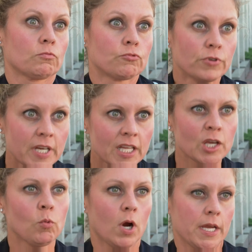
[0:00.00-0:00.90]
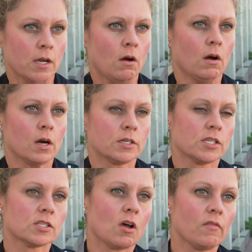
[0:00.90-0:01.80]
really working hard
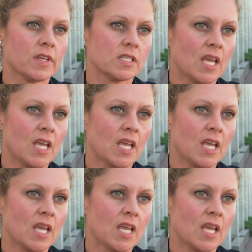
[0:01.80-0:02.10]
to solve these